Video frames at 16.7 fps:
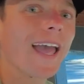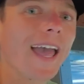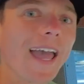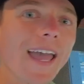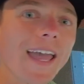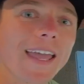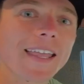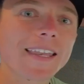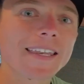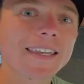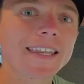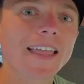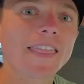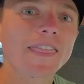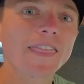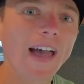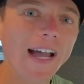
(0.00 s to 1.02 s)
And
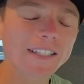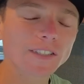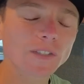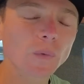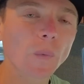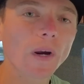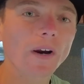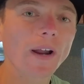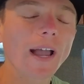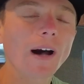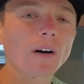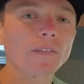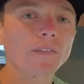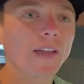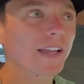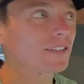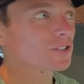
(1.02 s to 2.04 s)
that's where
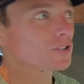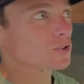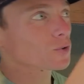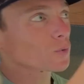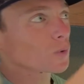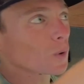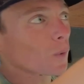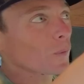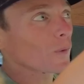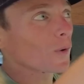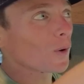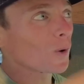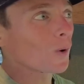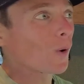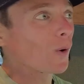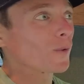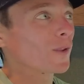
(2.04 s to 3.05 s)
Alvans drilled the
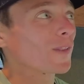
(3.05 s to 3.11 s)
hole.